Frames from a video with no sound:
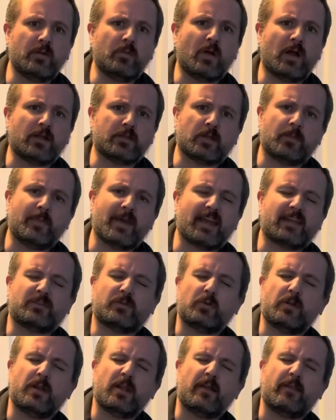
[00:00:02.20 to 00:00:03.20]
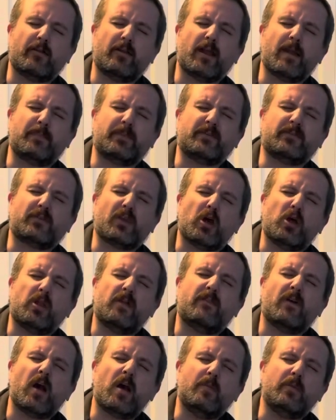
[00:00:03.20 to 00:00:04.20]
Welcome back to another episode
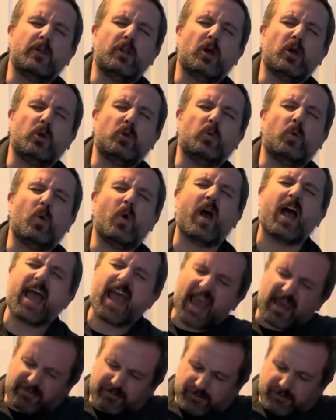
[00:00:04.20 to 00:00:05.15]
of OMANUT. What?